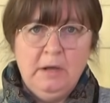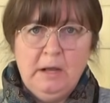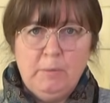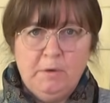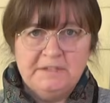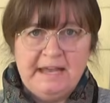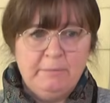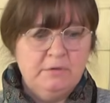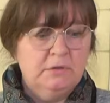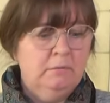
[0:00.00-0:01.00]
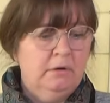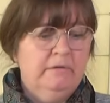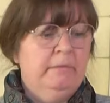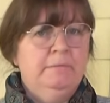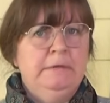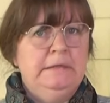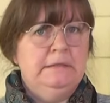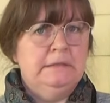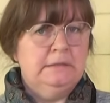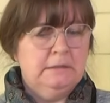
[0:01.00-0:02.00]
what's happened to one of my
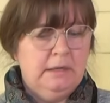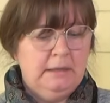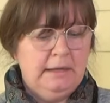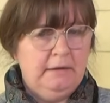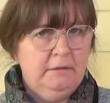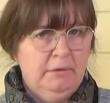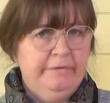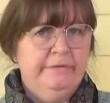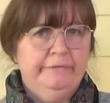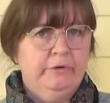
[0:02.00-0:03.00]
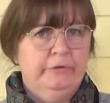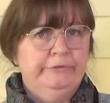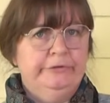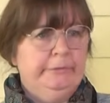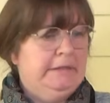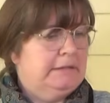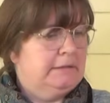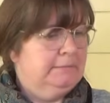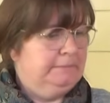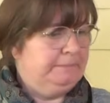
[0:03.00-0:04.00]
pieces and how the moths have gotten to it.
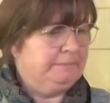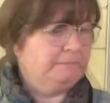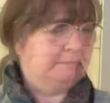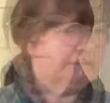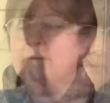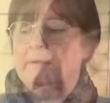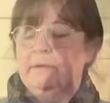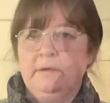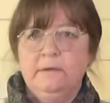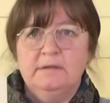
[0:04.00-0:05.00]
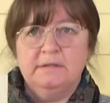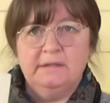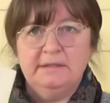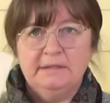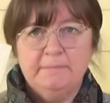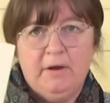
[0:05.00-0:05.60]
So this is